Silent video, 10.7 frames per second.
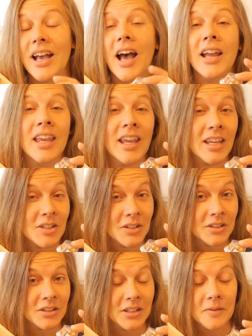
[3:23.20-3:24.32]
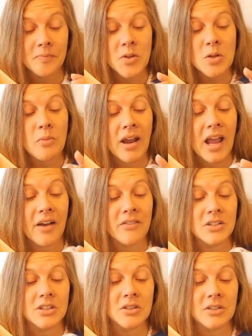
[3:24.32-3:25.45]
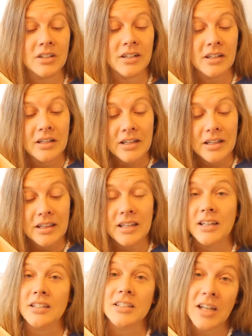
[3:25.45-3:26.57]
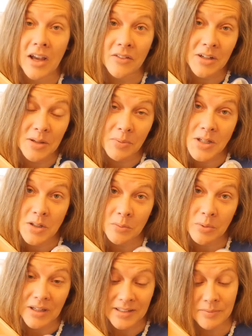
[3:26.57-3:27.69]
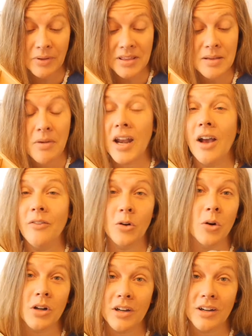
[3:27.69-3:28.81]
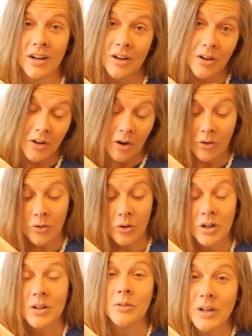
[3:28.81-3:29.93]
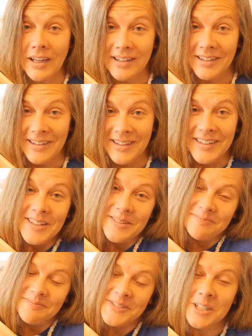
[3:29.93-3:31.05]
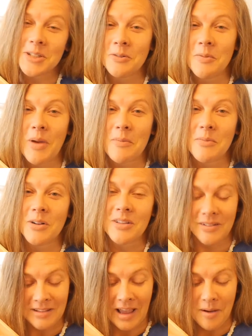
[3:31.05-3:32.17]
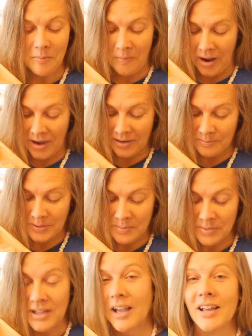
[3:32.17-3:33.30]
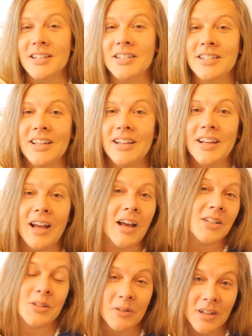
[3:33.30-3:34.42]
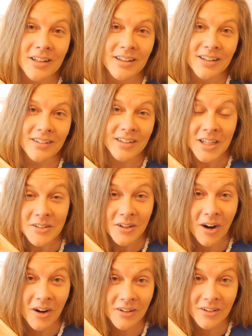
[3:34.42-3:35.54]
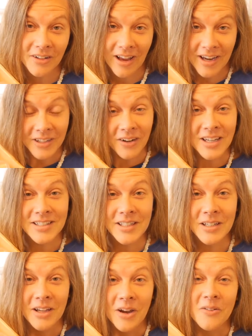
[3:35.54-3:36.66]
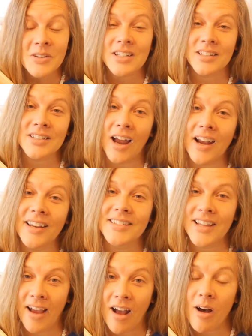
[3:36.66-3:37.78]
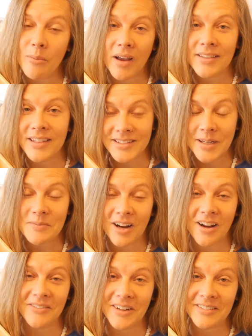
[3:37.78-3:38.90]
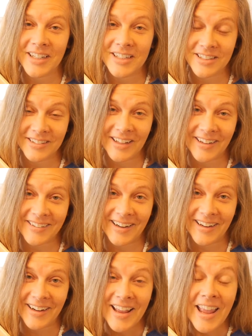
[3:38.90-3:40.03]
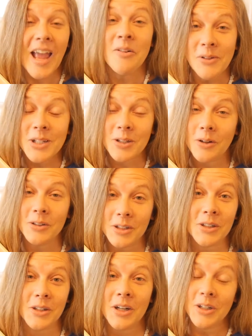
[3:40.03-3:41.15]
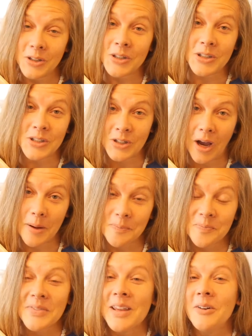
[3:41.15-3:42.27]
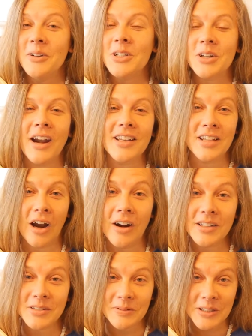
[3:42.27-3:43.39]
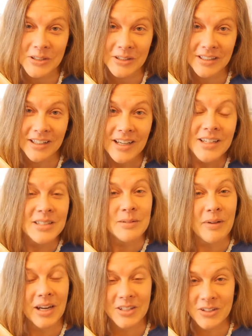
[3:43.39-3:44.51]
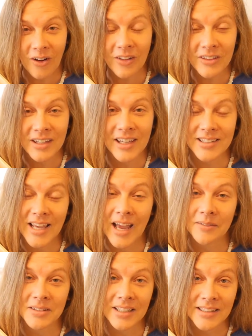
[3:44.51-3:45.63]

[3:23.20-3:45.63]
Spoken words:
occasionally you might have a student that doesn't have any pinto beans, but they might have corn and wheat. Just remember that might be because a sweet little kindergartner like Gracie was excited to help at the STEMTaught Foundation that night, and we told her, good job. We tried as hard as we could to make sure all the kids had what they